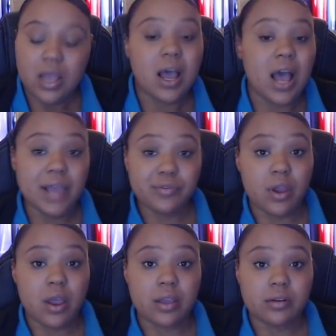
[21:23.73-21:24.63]
I
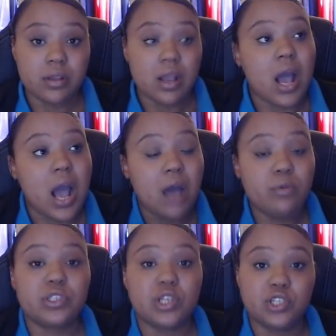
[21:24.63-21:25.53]
thought I
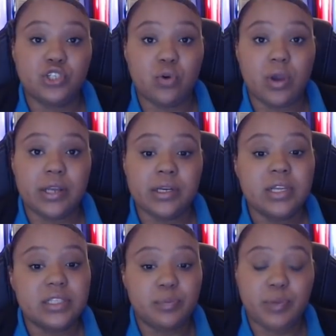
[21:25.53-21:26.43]
was going to join
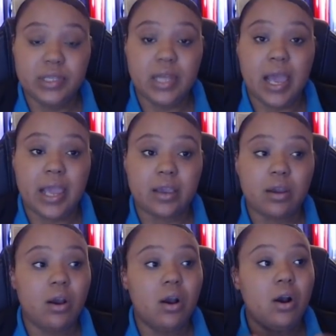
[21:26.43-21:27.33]
to be like,
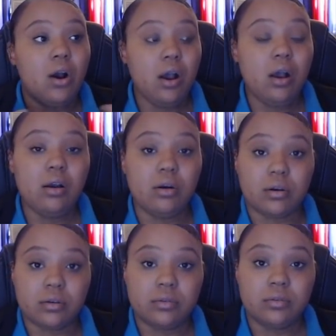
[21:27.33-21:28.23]
oh,